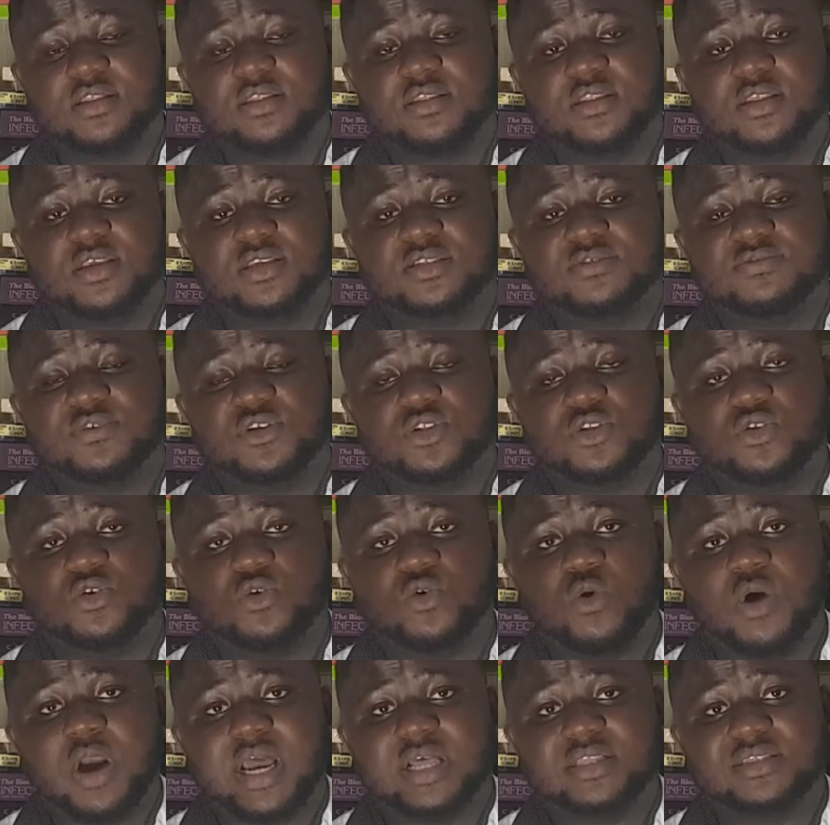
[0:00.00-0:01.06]
this
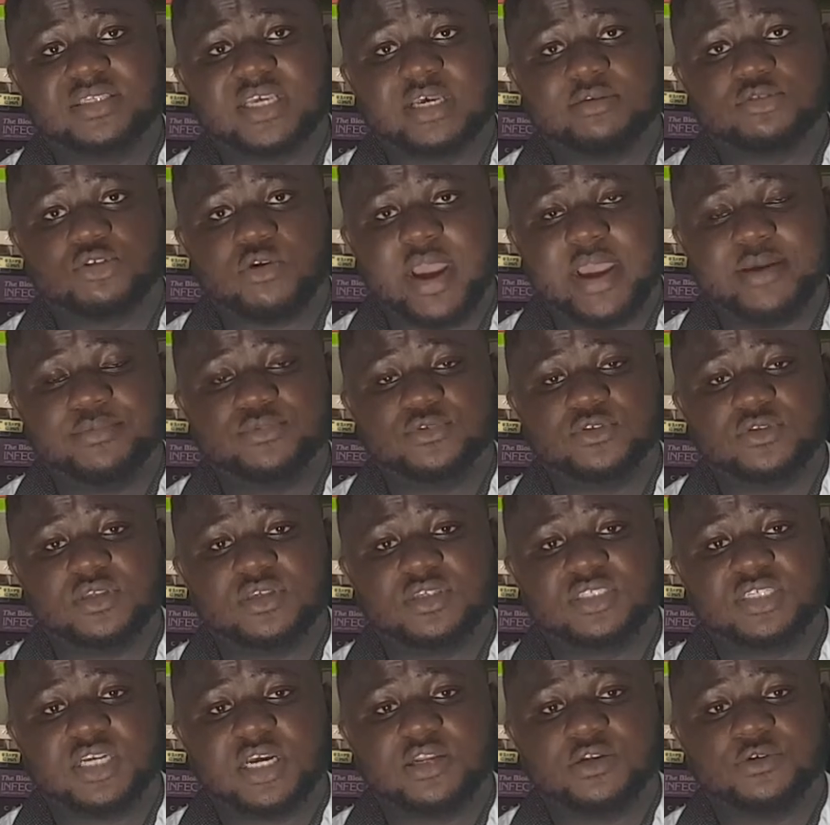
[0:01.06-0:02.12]
video and subscribe to
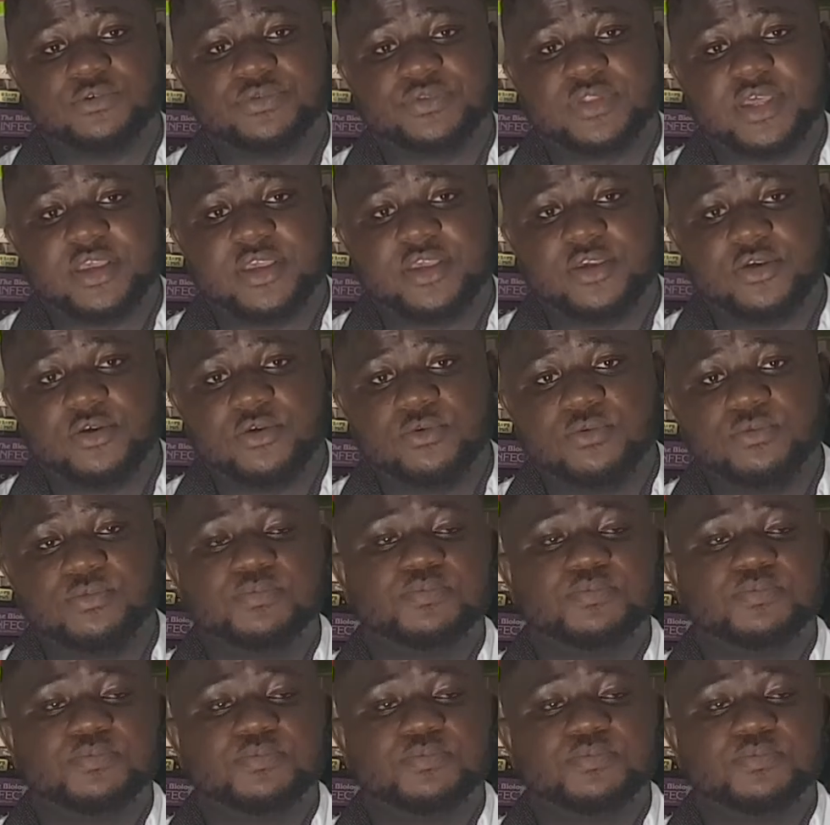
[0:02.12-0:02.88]
this channel. Thank you.